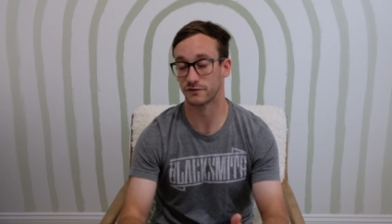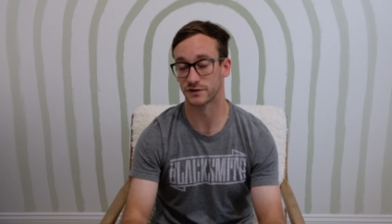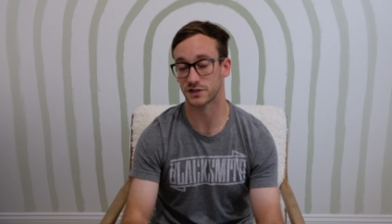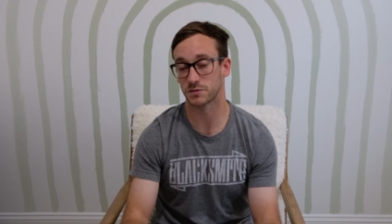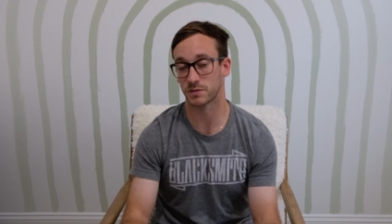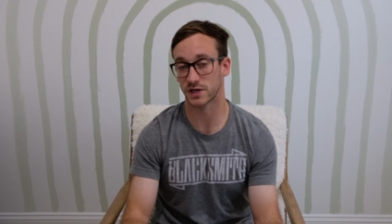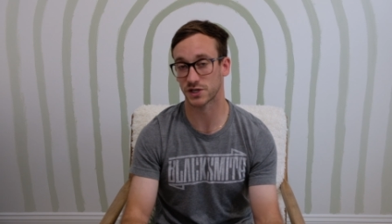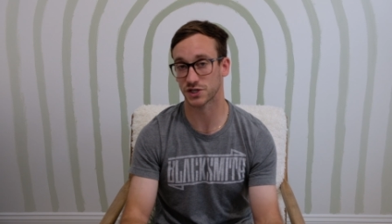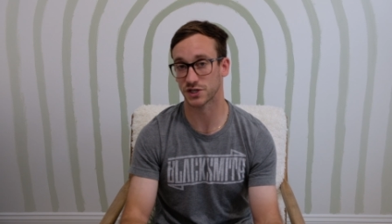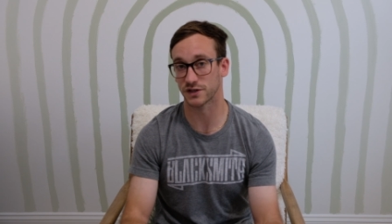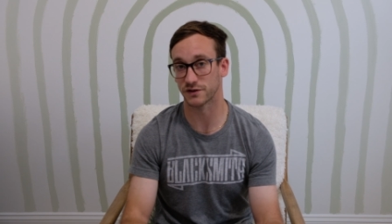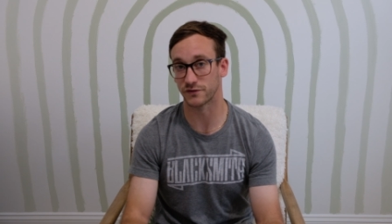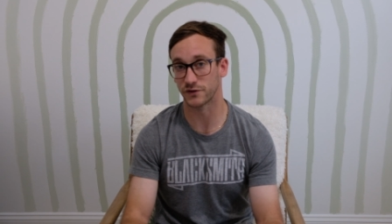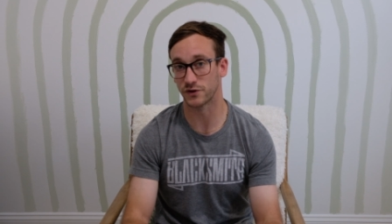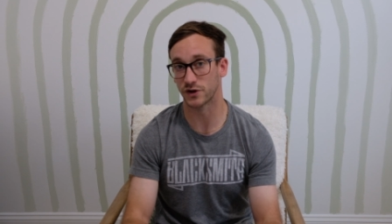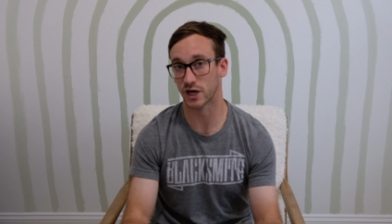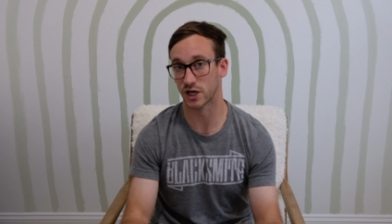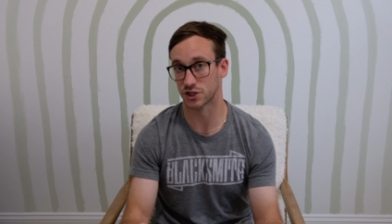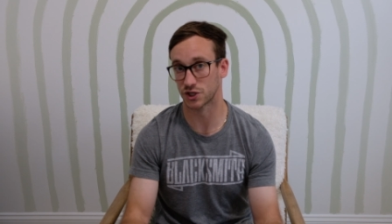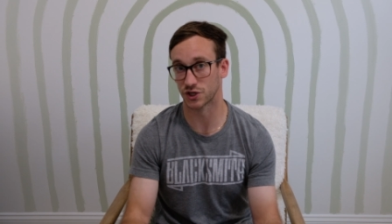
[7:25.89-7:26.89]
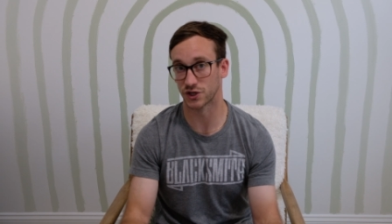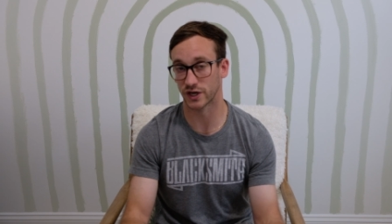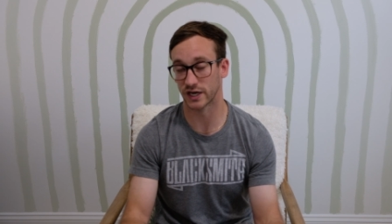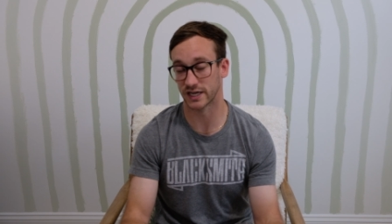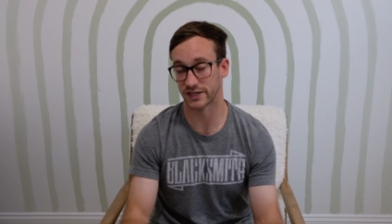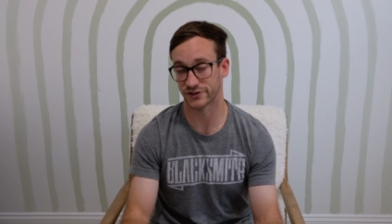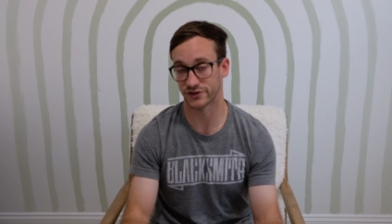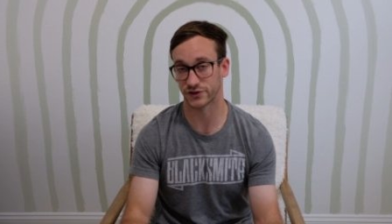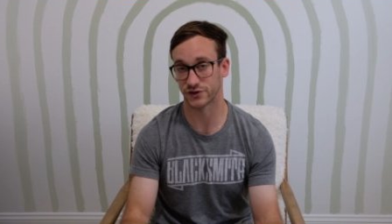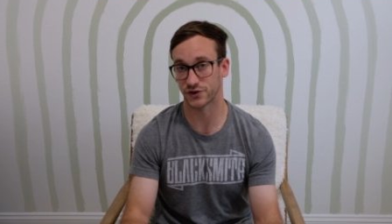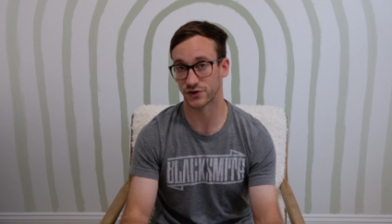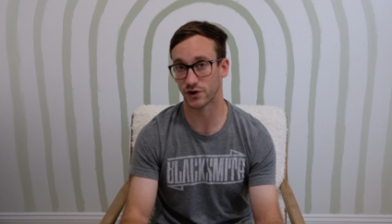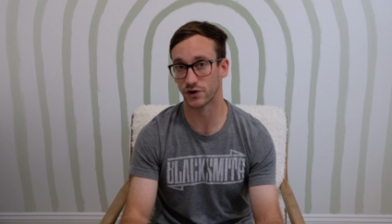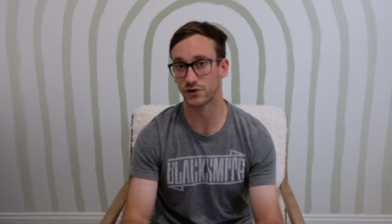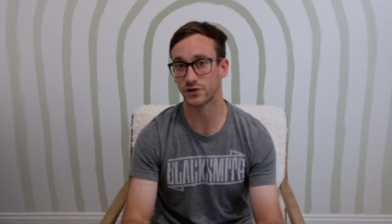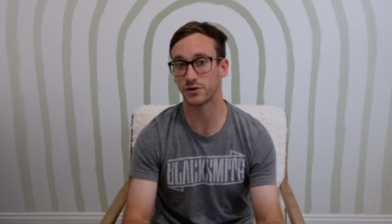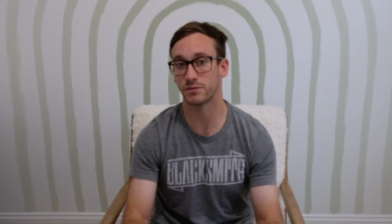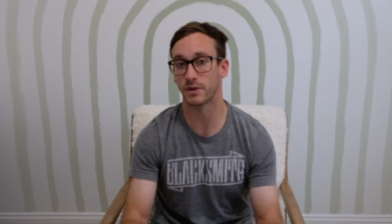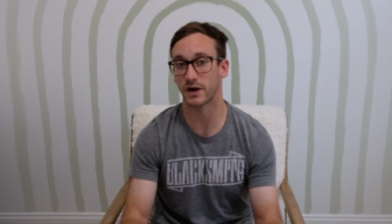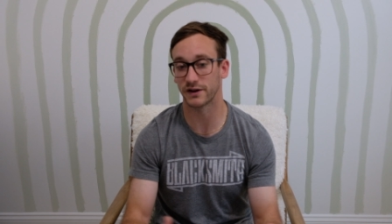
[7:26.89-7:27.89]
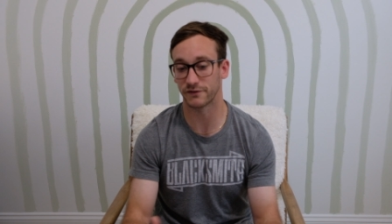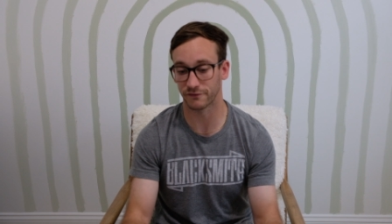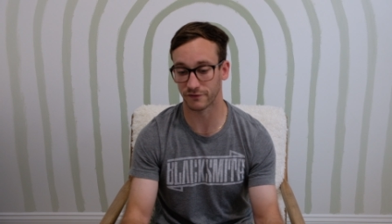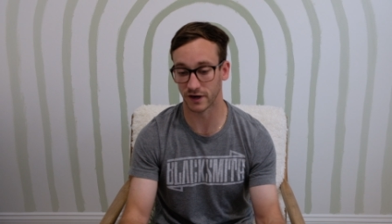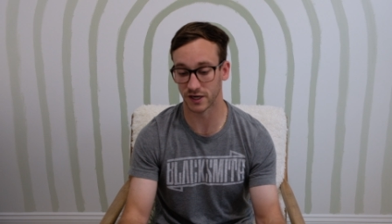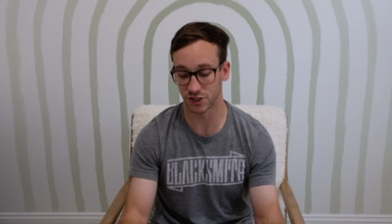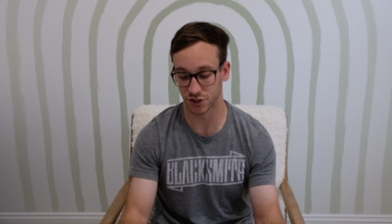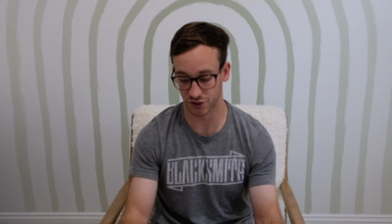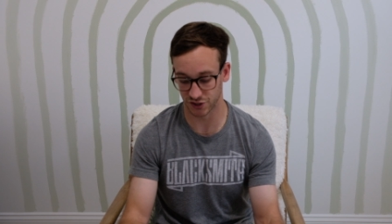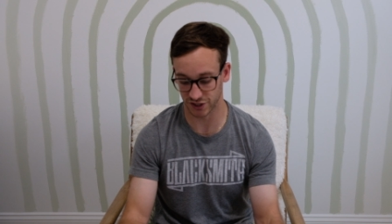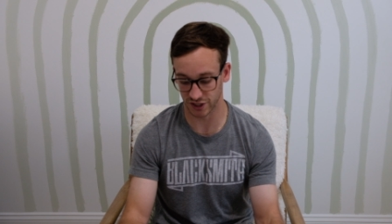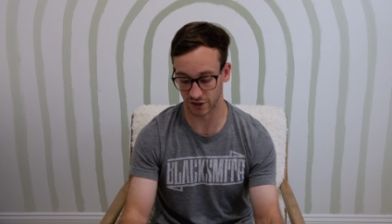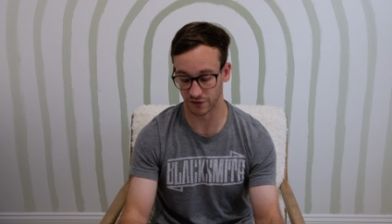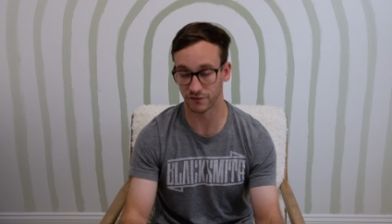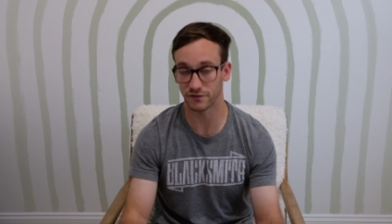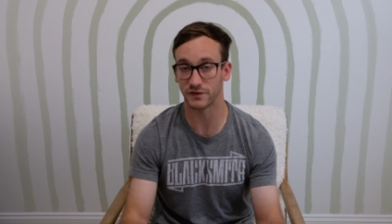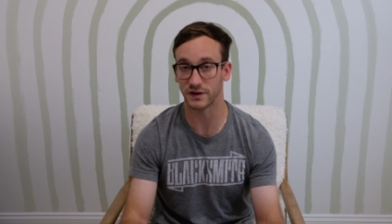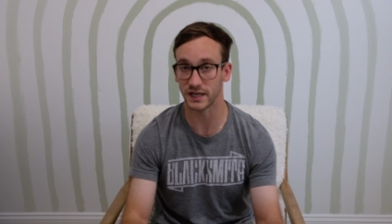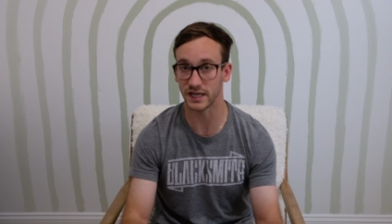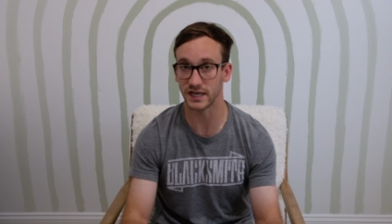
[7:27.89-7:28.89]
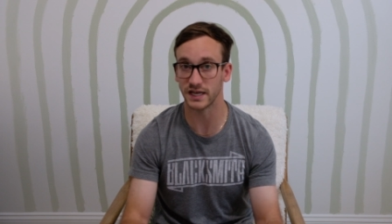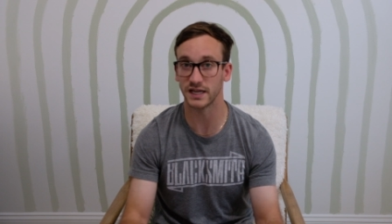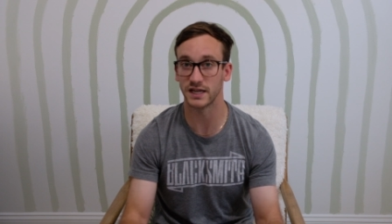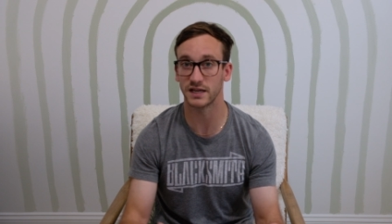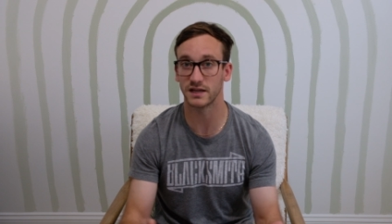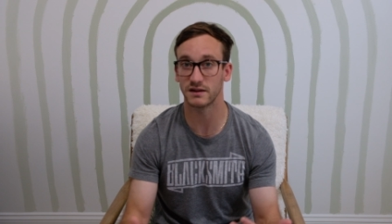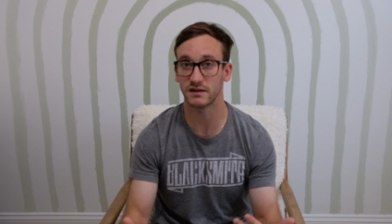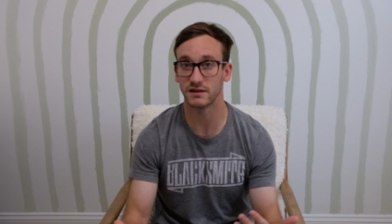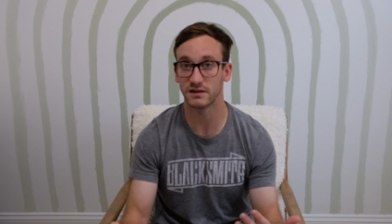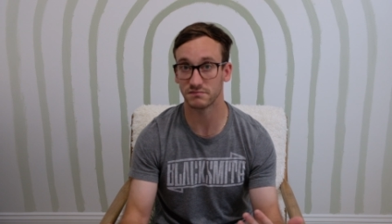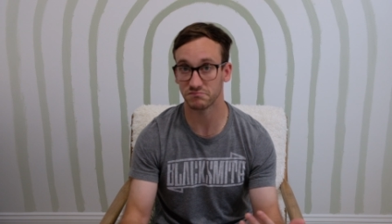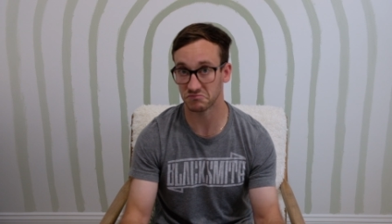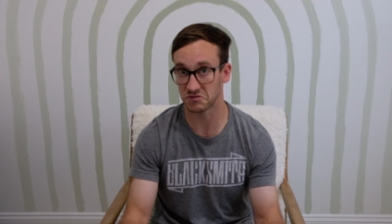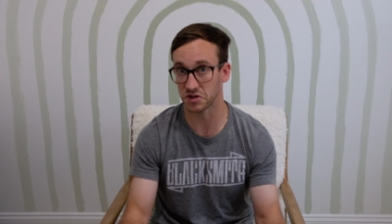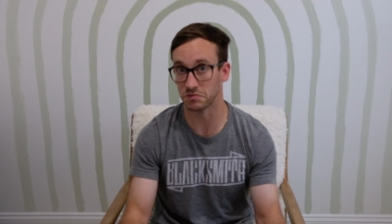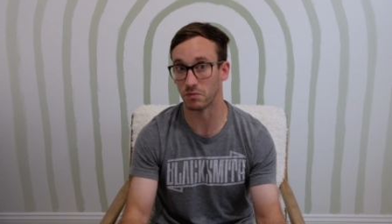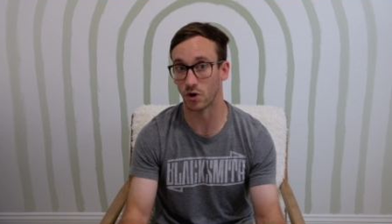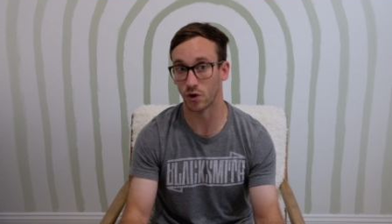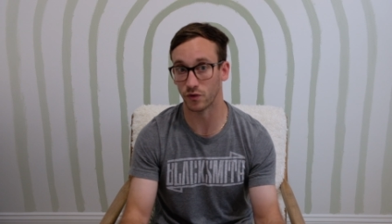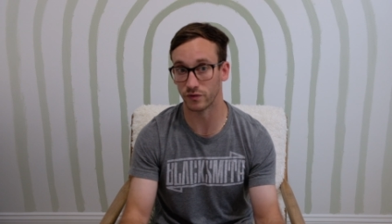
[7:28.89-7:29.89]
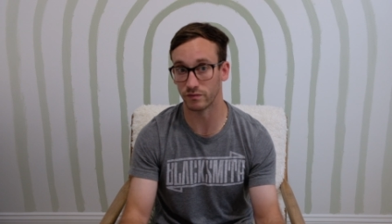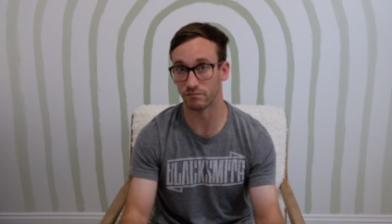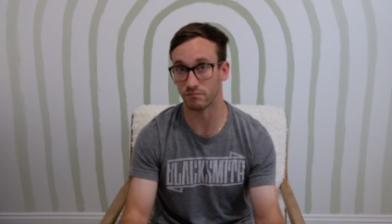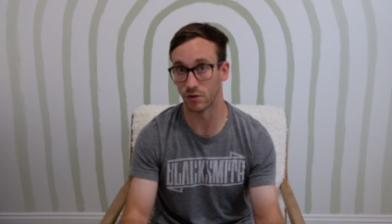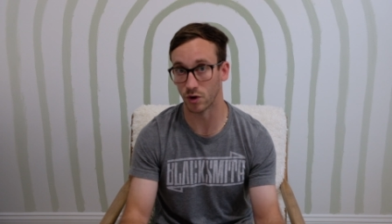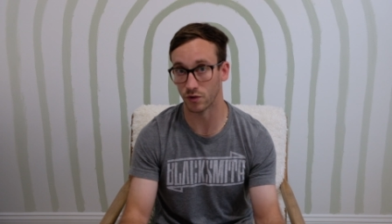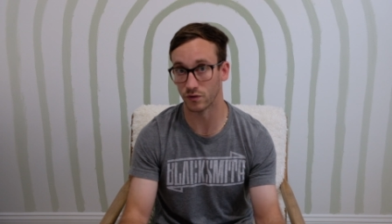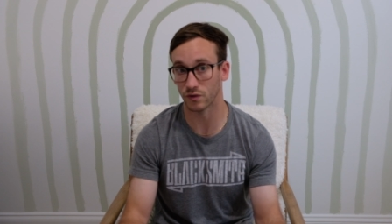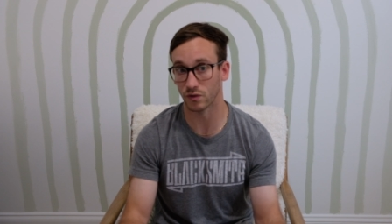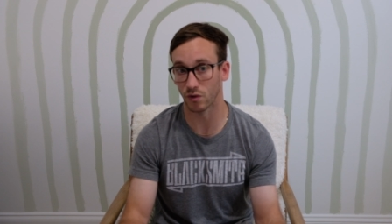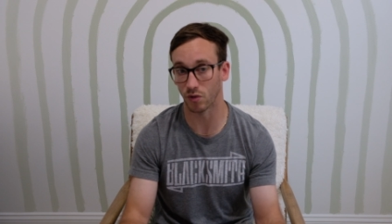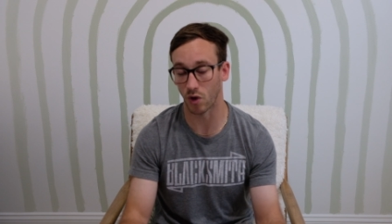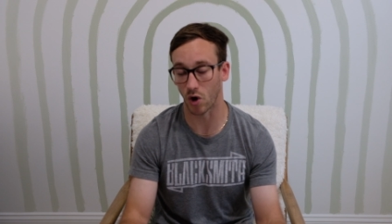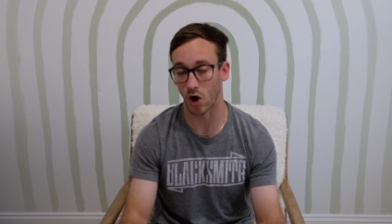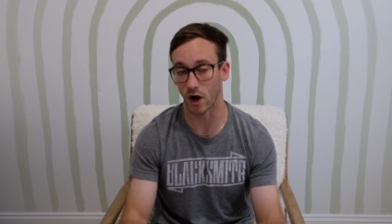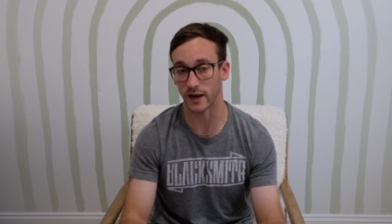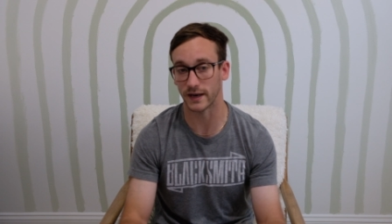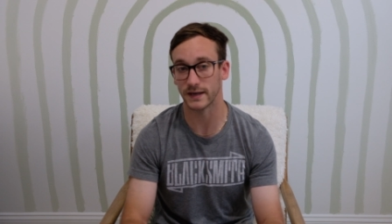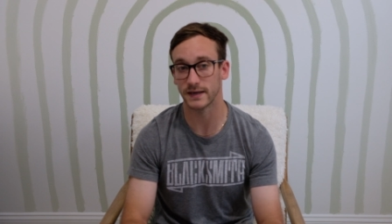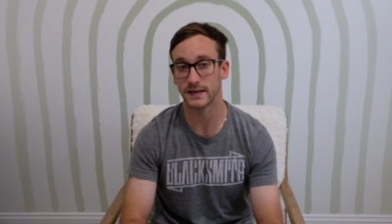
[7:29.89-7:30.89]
especially if you cut your grass on your own, you might find yourself needing to mow the lawn.